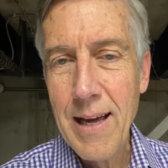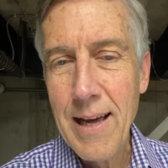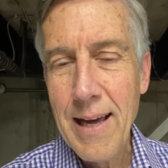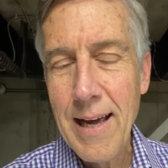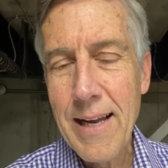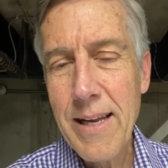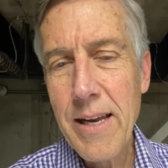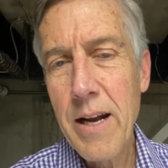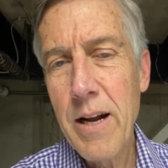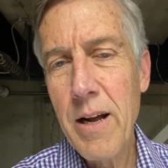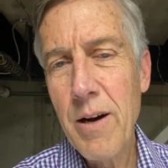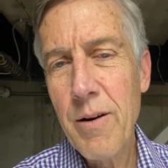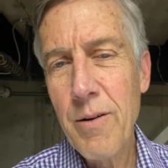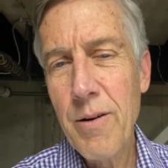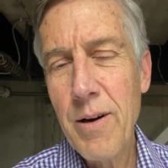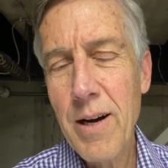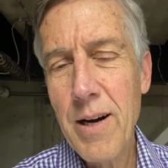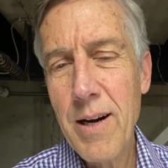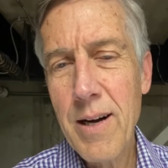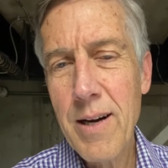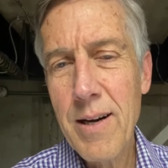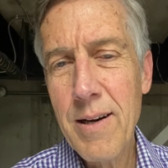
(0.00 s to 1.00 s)
And you
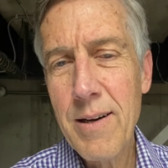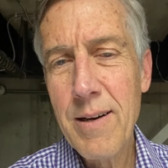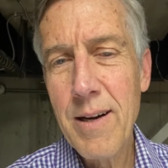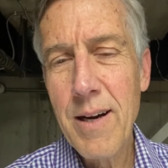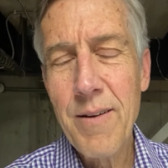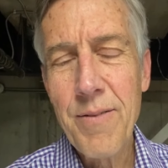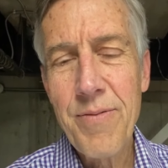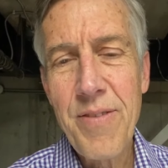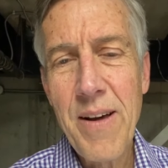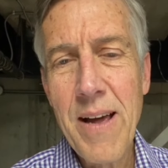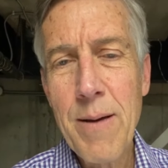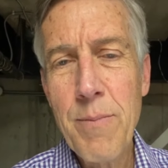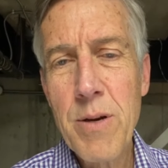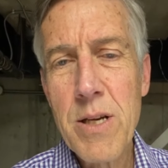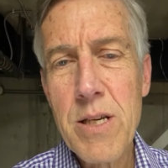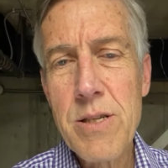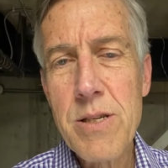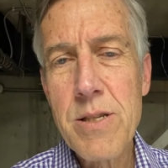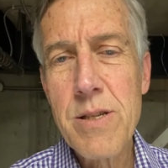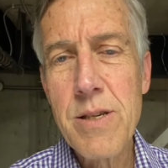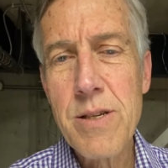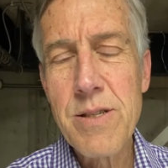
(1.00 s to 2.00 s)
know, uh, a
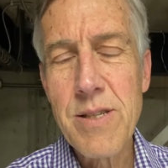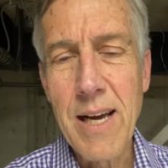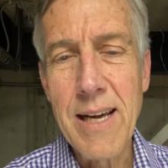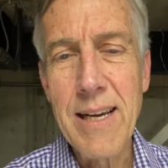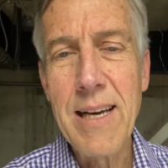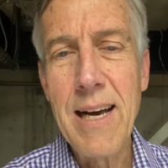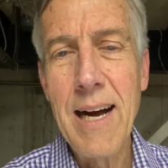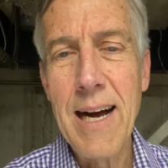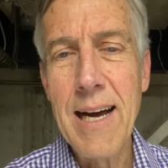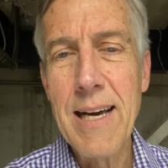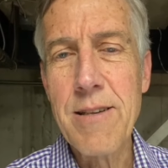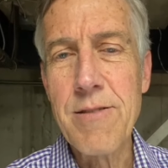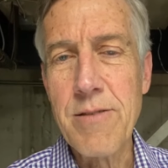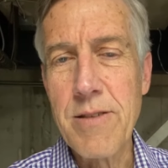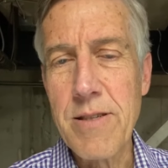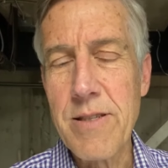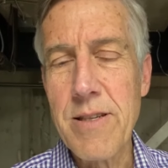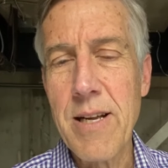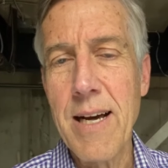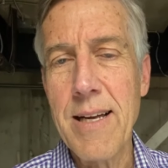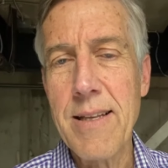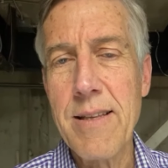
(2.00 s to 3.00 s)
famous
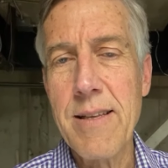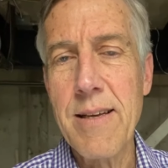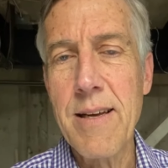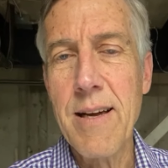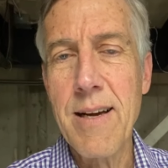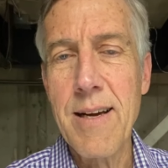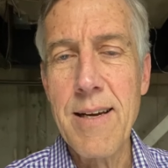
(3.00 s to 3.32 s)
psychiatrist taught